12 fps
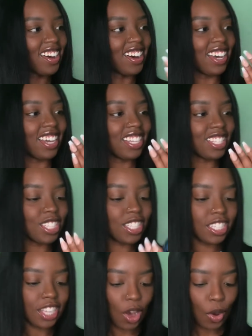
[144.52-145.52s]
It's
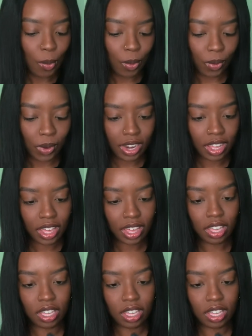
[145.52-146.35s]
so pretty.